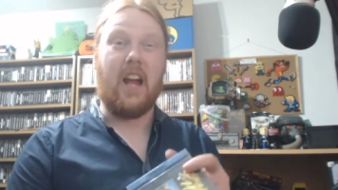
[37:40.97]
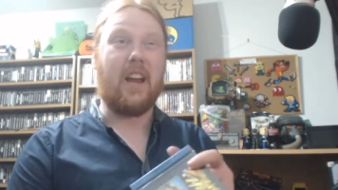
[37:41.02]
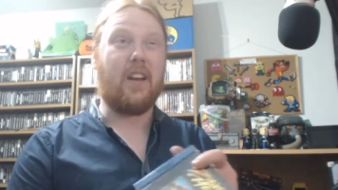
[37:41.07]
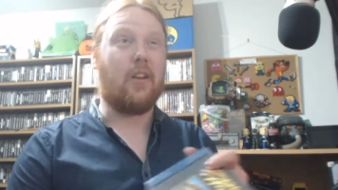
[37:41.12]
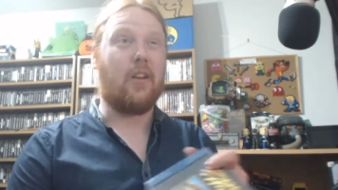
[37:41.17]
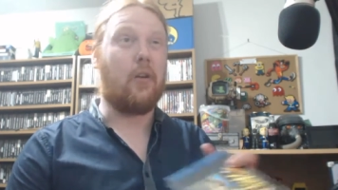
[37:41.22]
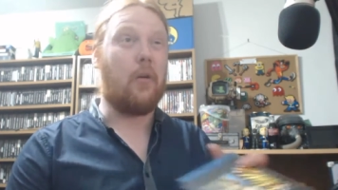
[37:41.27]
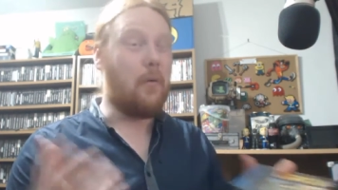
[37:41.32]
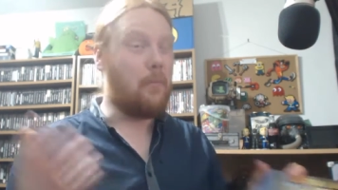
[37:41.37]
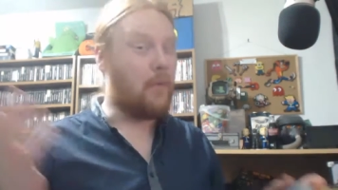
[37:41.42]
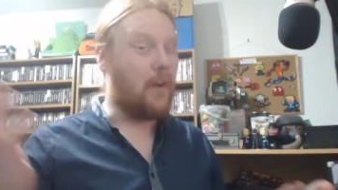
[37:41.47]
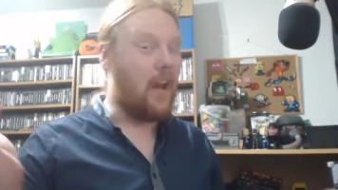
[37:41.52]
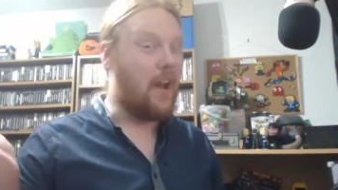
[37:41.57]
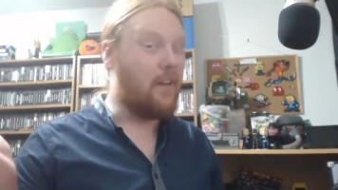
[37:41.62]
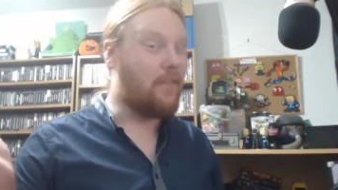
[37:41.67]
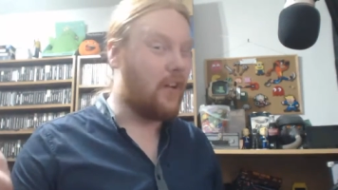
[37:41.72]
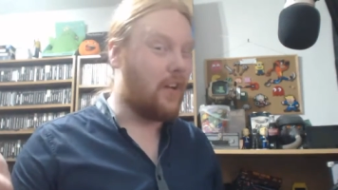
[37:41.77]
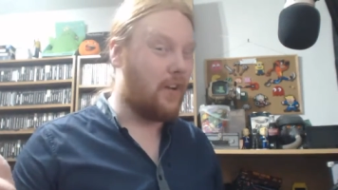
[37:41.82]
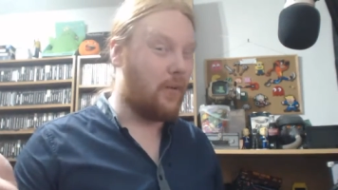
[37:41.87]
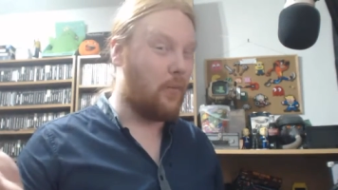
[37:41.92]
I don't know, but
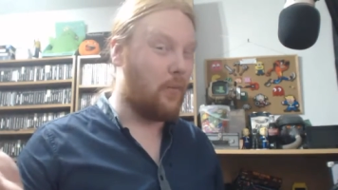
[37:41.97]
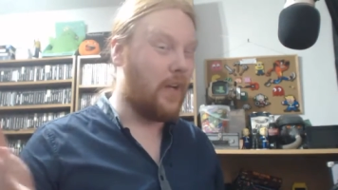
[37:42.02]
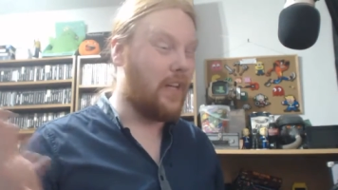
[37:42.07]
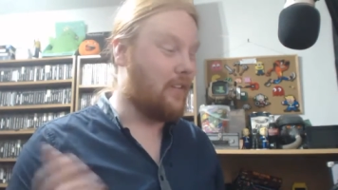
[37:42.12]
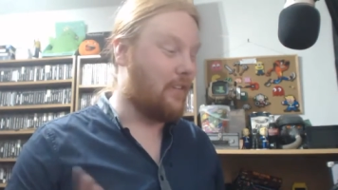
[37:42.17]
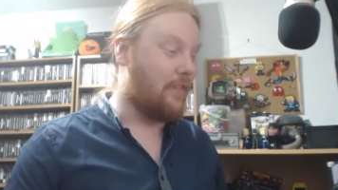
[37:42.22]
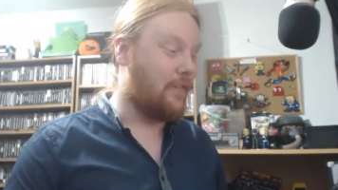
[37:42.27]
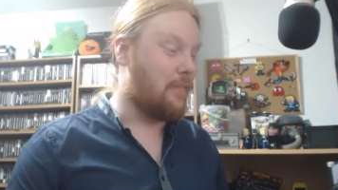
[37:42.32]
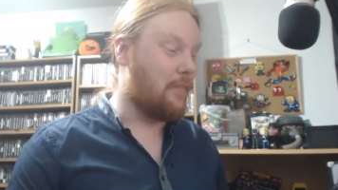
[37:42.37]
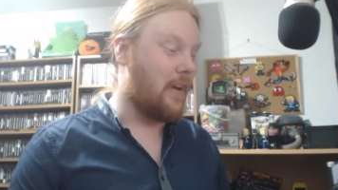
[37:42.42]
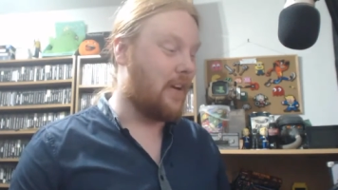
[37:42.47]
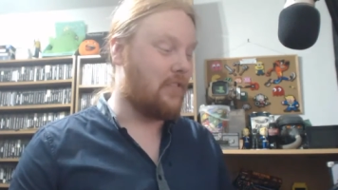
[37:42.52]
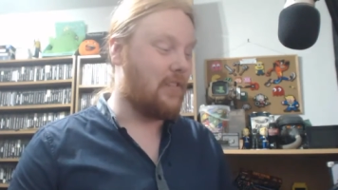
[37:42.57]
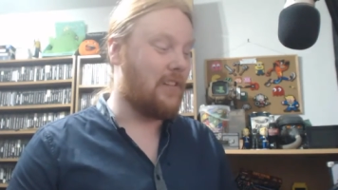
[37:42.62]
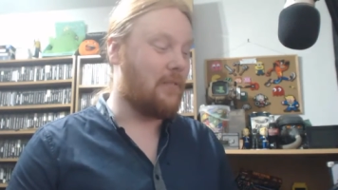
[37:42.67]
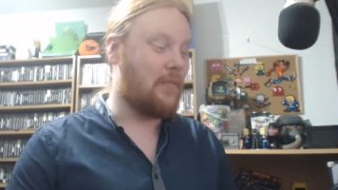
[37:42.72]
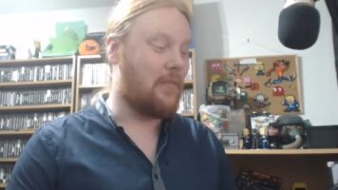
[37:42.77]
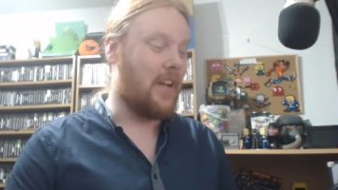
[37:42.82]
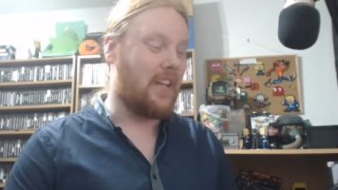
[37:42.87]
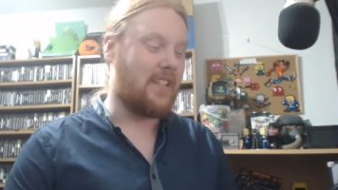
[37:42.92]
I've got a wheel for my
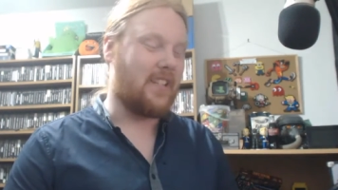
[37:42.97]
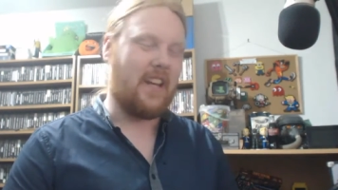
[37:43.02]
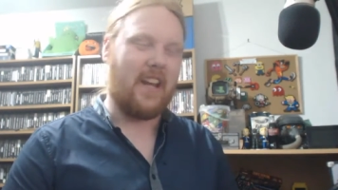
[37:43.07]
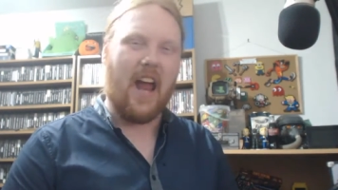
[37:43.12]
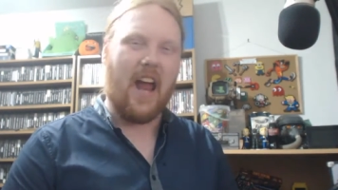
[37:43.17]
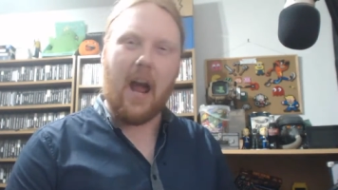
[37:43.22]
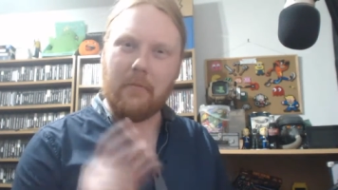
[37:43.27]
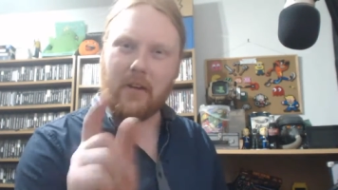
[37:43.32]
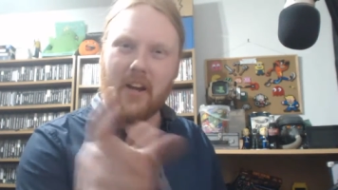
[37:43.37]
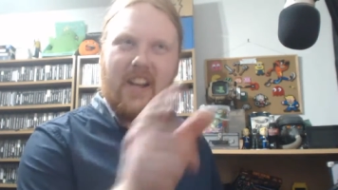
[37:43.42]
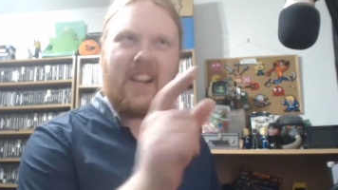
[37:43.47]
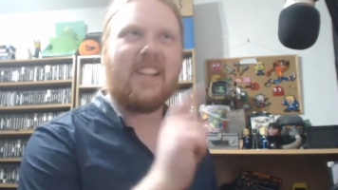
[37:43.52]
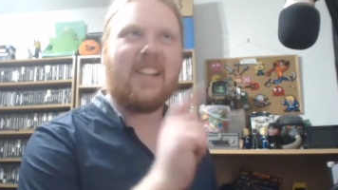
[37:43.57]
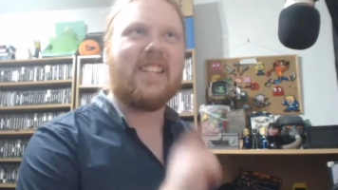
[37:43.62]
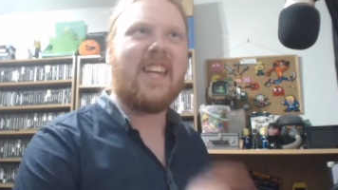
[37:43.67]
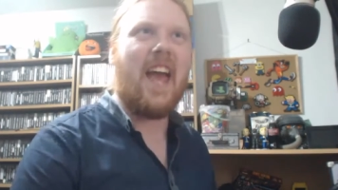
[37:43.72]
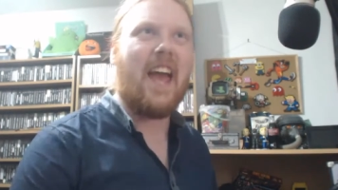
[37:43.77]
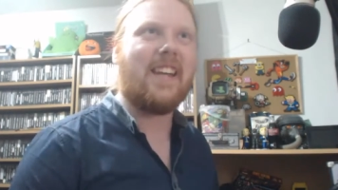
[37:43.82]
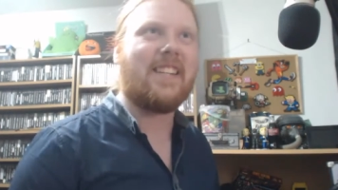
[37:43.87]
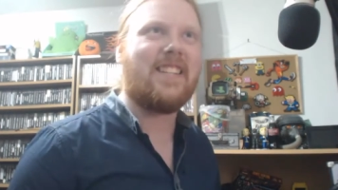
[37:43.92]
Dreamcast and I'm going to
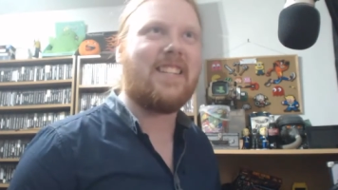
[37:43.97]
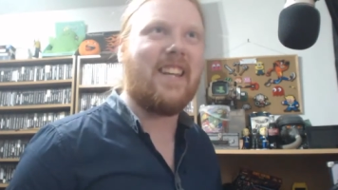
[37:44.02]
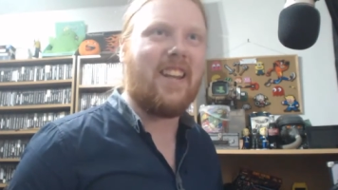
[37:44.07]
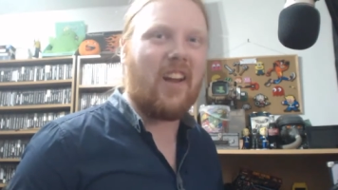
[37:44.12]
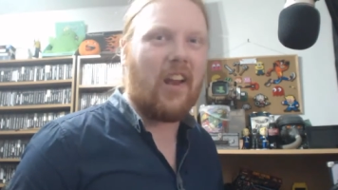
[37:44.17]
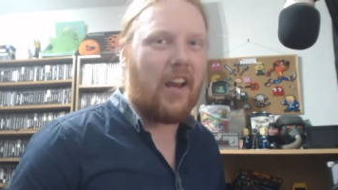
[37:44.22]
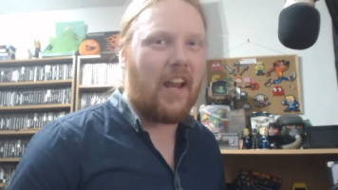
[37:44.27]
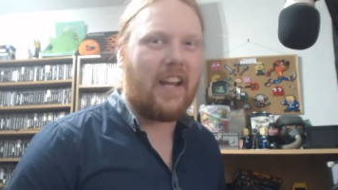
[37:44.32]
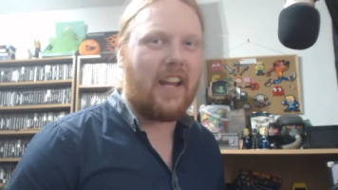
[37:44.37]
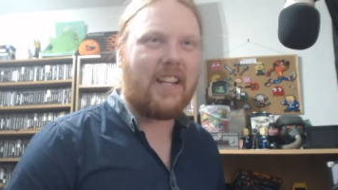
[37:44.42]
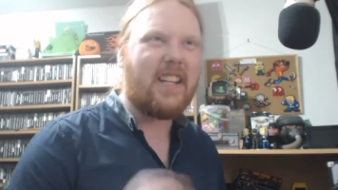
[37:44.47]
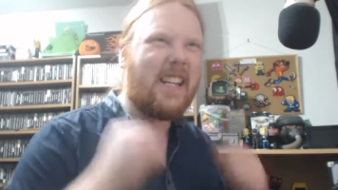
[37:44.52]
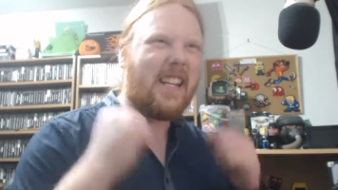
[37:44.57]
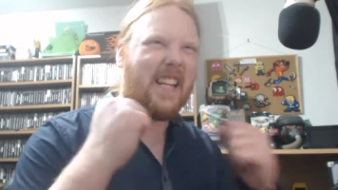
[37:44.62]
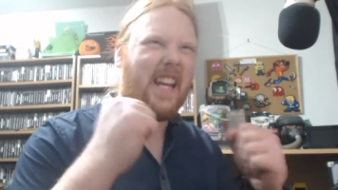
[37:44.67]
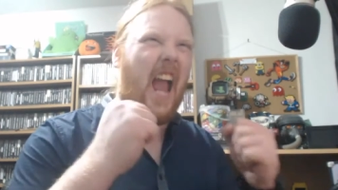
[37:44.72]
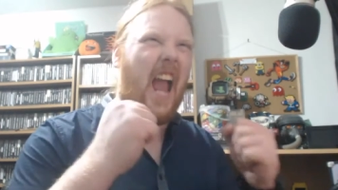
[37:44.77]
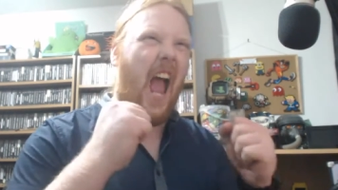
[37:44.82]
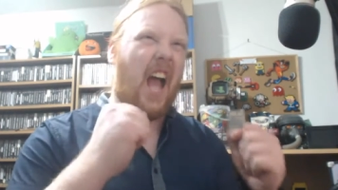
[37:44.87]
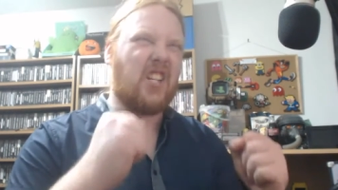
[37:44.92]
test it on it.
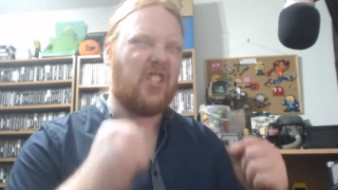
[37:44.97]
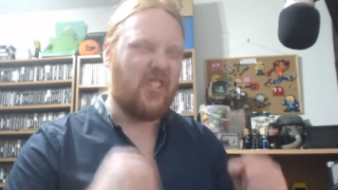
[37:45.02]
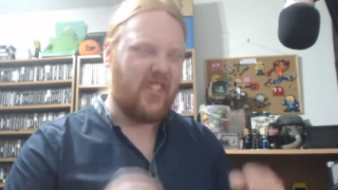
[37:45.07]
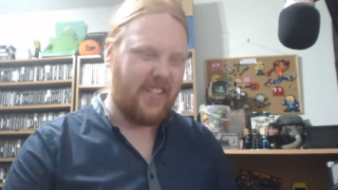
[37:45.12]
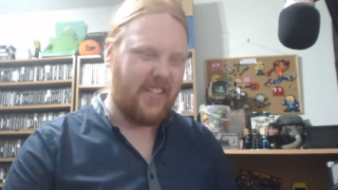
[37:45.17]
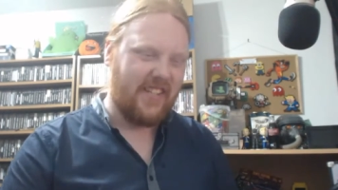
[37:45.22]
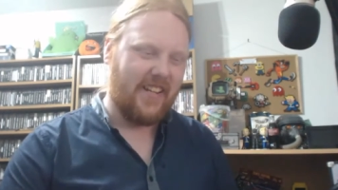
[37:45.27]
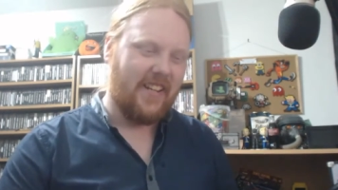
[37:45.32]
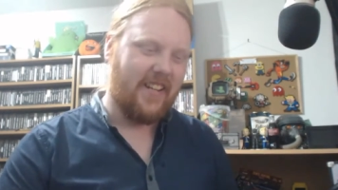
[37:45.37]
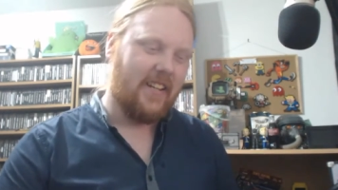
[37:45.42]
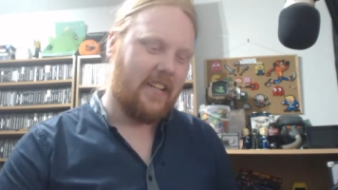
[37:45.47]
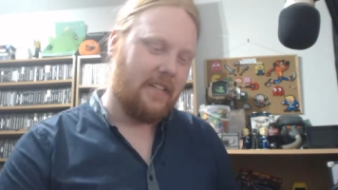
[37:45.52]
Yes!